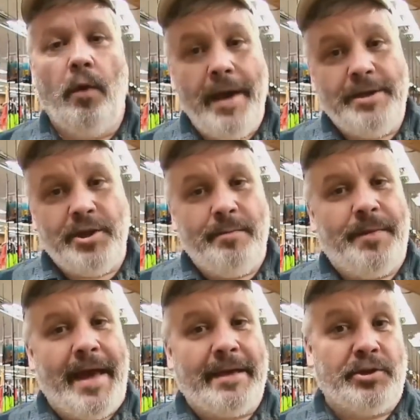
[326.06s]
Well, hey, Jim,
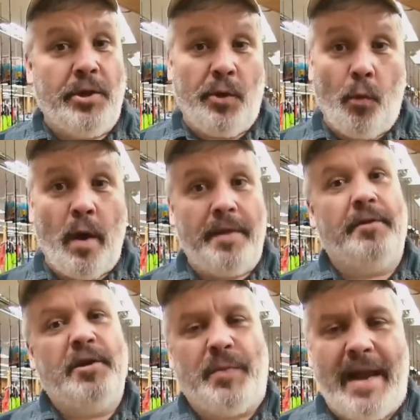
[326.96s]
thanks. You know, the
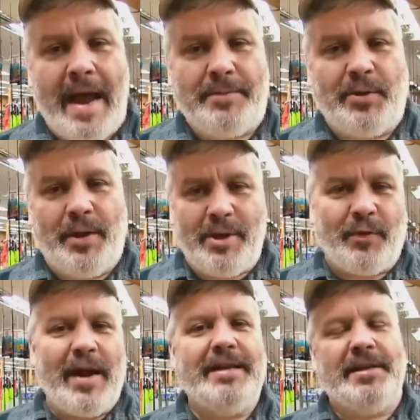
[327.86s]
weather has been absolutely
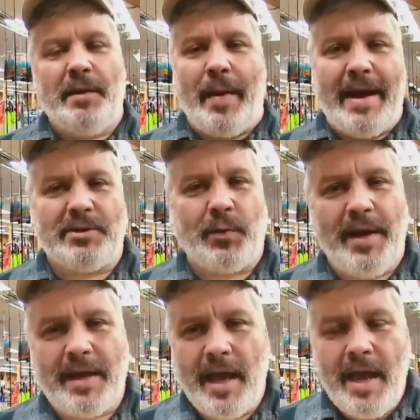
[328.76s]
crazy the past
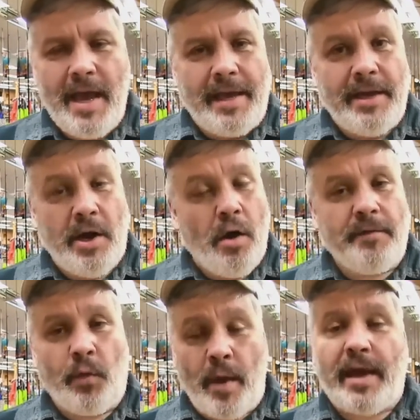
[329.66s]
week. You know,
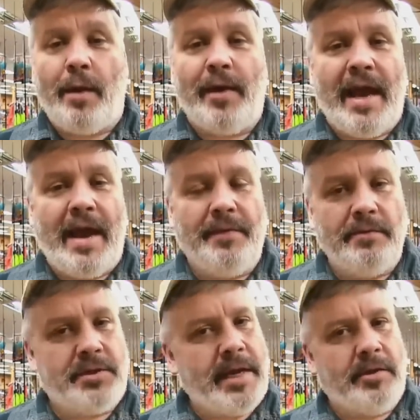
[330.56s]
over the weekend, we had
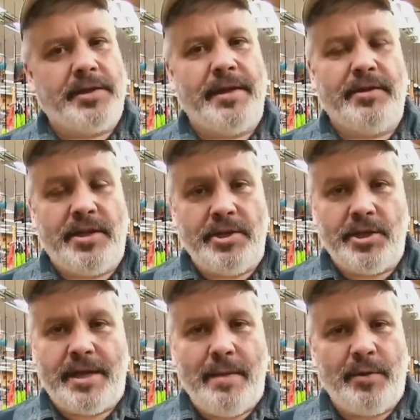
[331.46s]
those
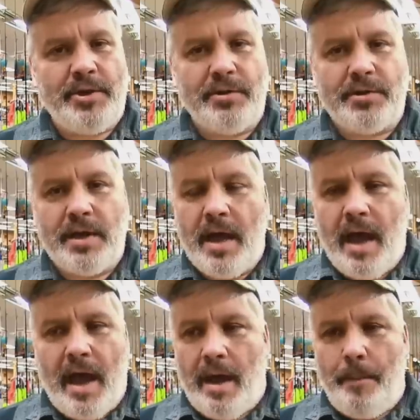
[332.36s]
single-digit temperatures
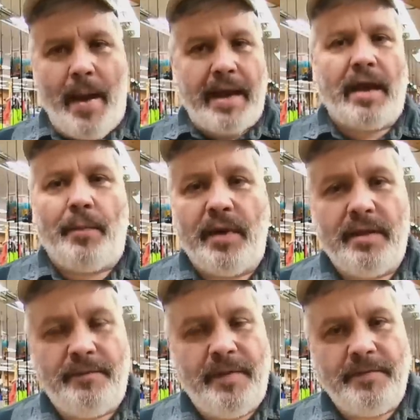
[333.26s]
back up into
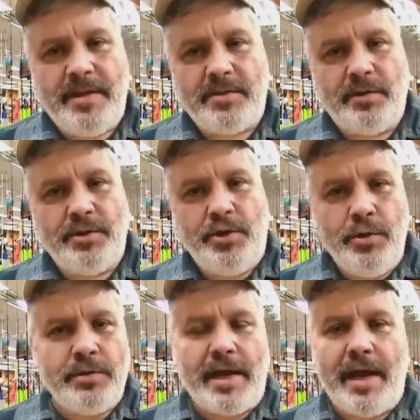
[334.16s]
the 50s on
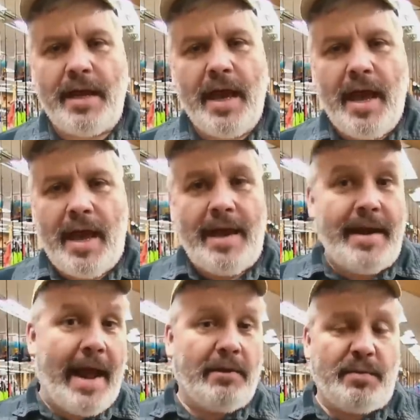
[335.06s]
Tuesday,
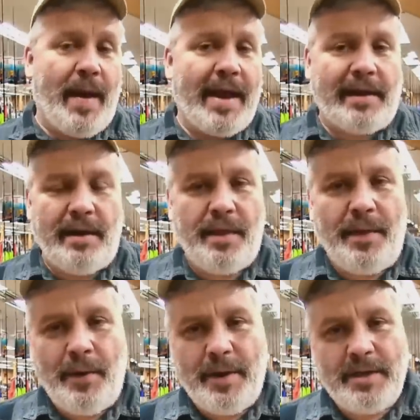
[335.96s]
and now it's back in the
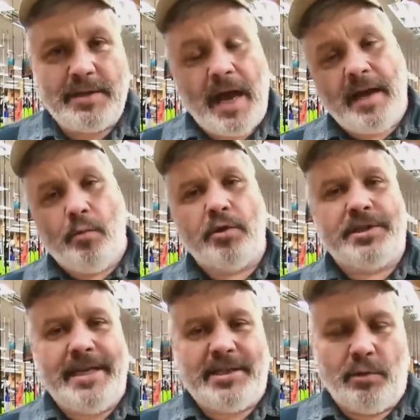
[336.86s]
30s, kind of more
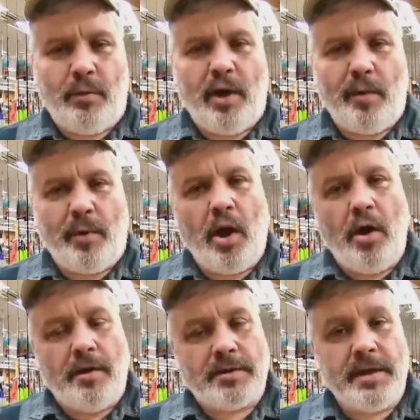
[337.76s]
seasonal where it
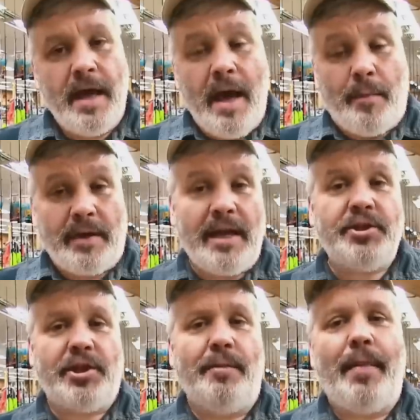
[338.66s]
belongs. But
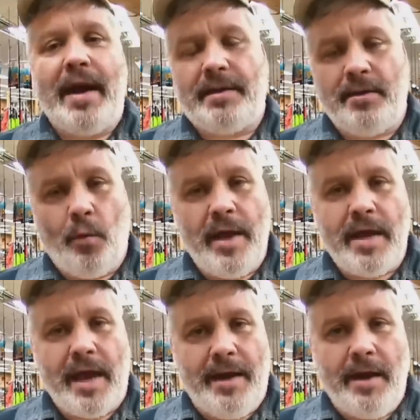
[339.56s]
let's jump back to the
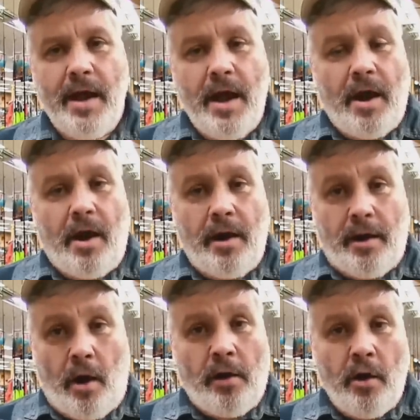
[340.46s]
weekend.
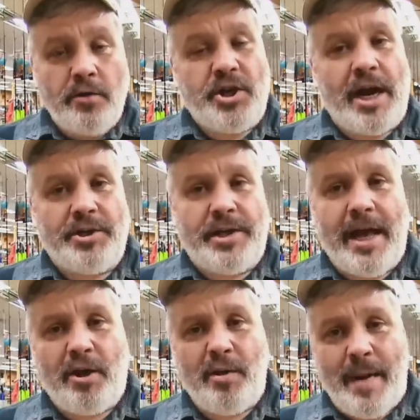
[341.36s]
Our own Josh
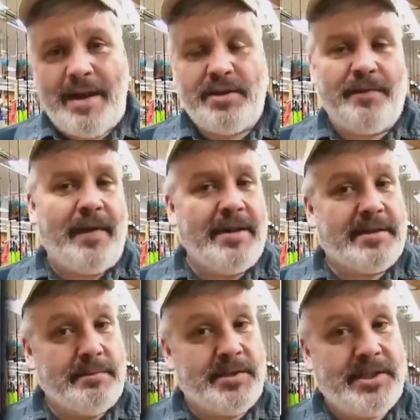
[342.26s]
Taylor managed to find
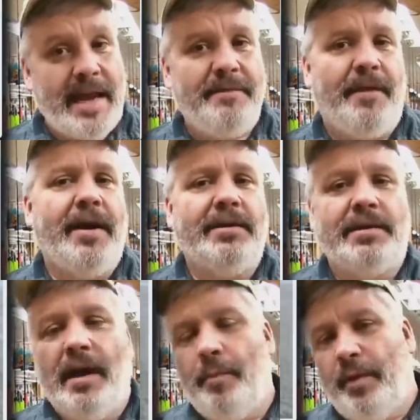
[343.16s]
some safe
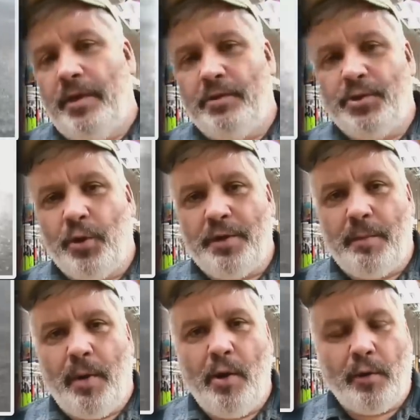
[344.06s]
ice up in those
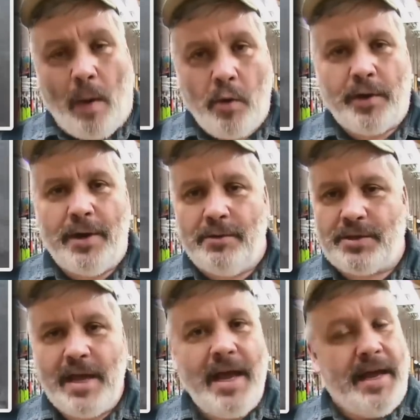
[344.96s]
northern
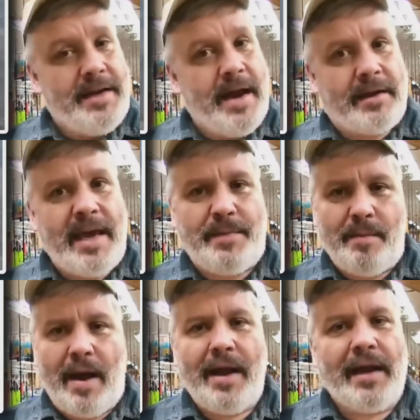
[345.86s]
Poconos. Now, keep
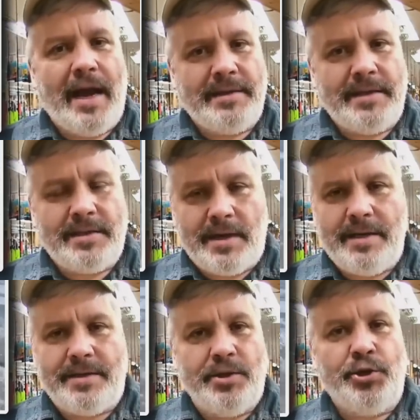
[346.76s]
in mind, guys, this
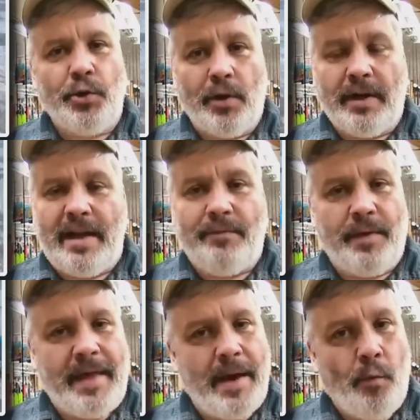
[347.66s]
ice is short-lived
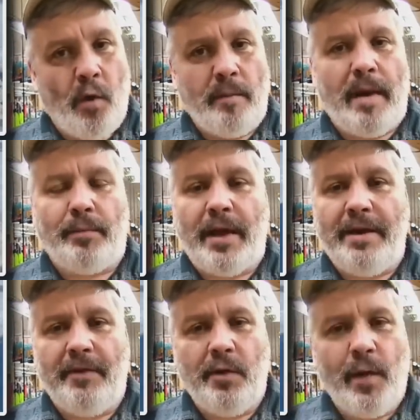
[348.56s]
with that warm-up
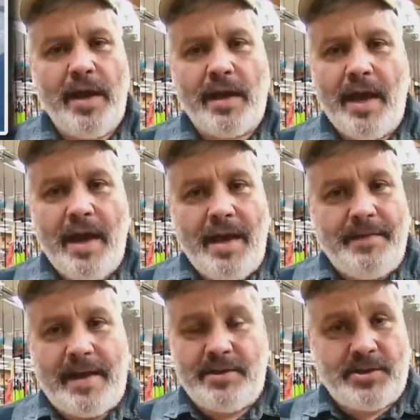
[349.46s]
later in the week.
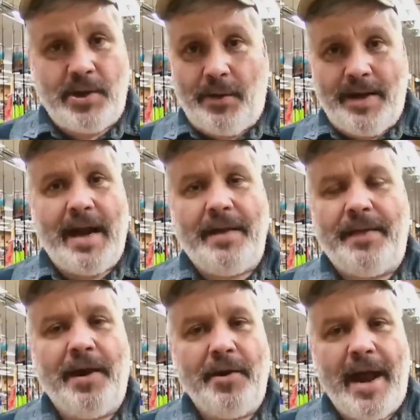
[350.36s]
That is certainly not
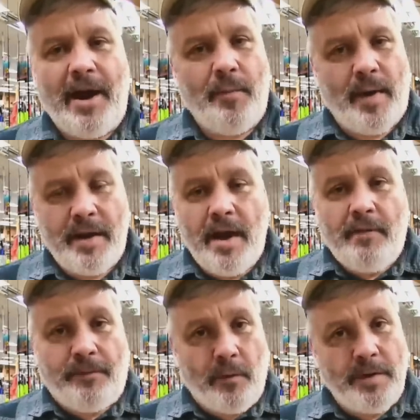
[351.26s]
there now, but
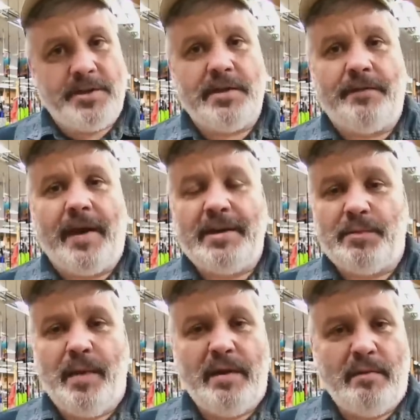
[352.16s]
4 inches of
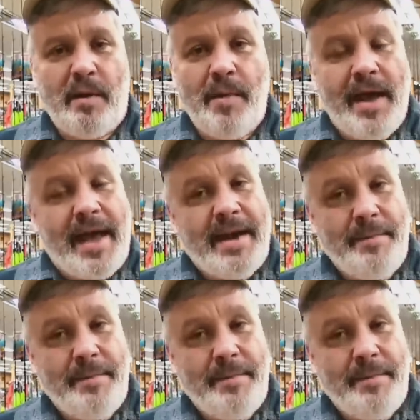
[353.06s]
ice minimum, and